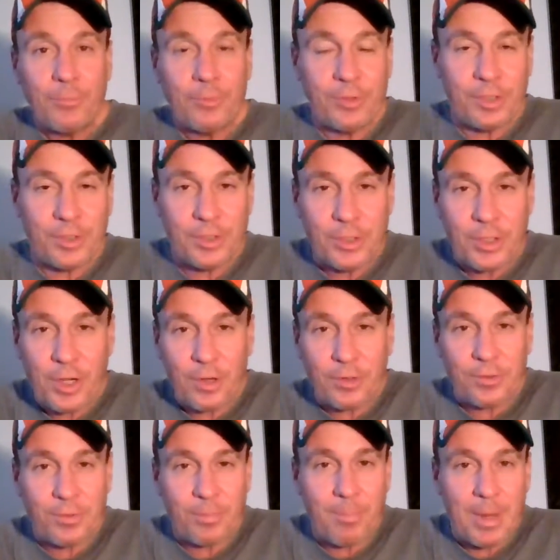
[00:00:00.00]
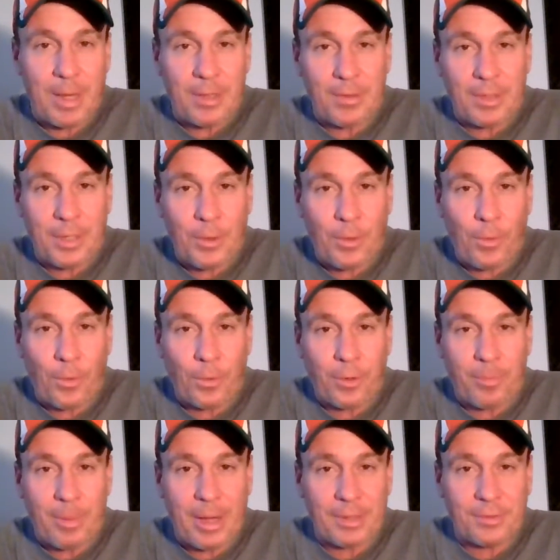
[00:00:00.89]
Discussed mainly
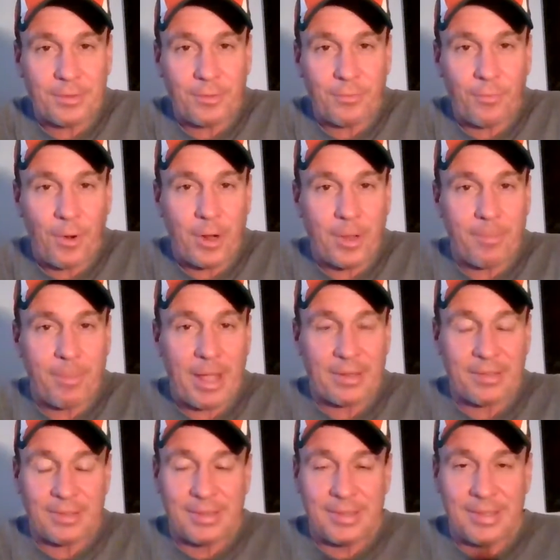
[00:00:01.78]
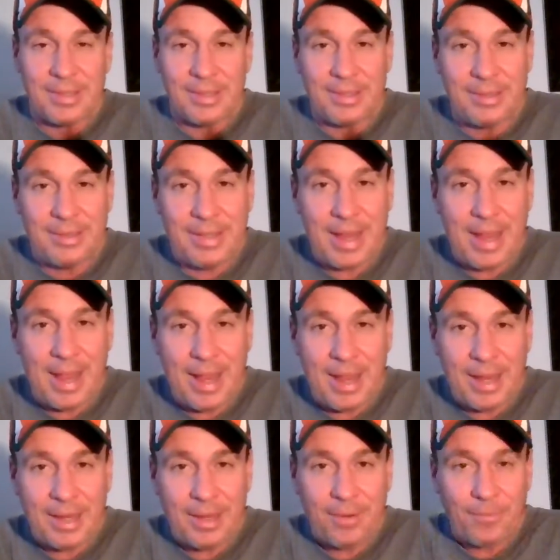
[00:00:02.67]
quarterbacks and running backs.
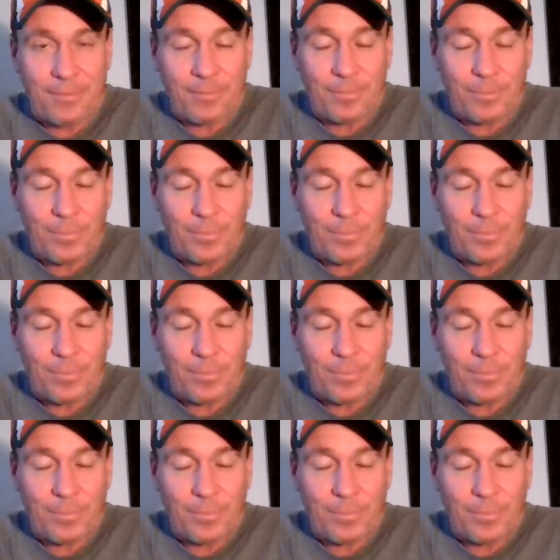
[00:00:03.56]
Today,